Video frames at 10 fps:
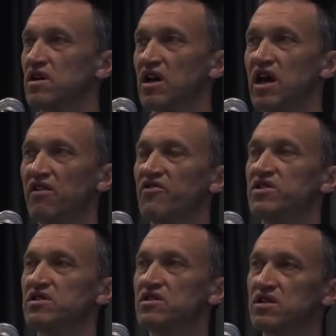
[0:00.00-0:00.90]
every
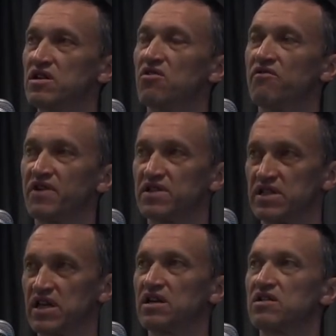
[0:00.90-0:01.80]
degree of
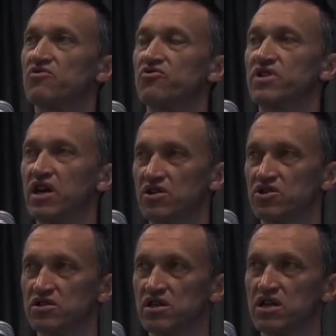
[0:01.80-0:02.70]
external rotation.